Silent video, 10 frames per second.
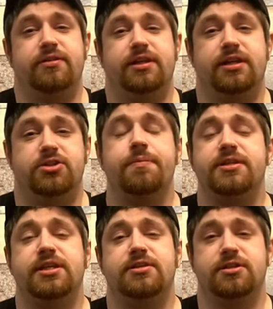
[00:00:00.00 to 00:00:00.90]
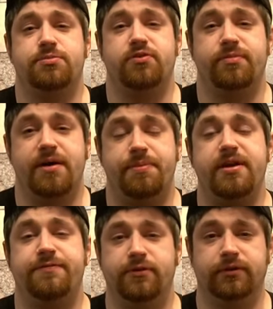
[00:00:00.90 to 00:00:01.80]
the stripping scenes in this movie might
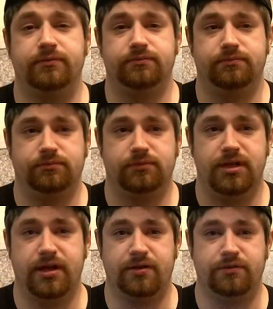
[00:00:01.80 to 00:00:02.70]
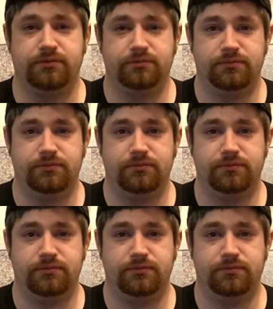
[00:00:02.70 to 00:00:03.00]
be for, I don't know,